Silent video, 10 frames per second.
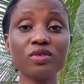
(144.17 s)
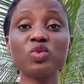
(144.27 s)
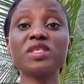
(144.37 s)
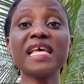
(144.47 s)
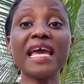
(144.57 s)

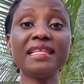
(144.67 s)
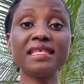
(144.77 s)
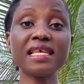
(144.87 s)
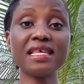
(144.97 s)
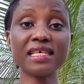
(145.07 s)
to sign
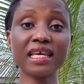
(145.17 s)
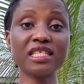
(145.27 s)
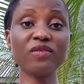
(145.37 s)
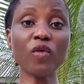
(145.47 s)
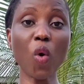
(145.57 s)
this
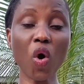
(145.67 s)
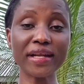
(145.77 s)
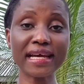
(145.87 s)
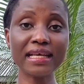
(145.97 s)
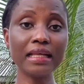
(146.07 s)
executive
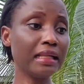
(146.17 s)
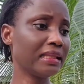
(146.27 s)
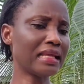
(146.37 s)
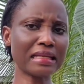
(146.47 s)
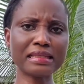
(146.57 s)
order
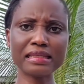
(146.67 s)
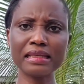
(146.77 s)
that